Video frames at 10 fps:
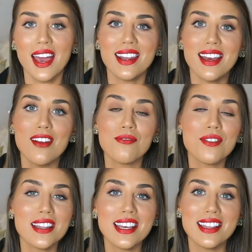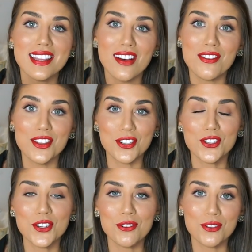And I really love this
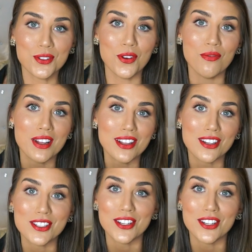shirt, so hopefully it looks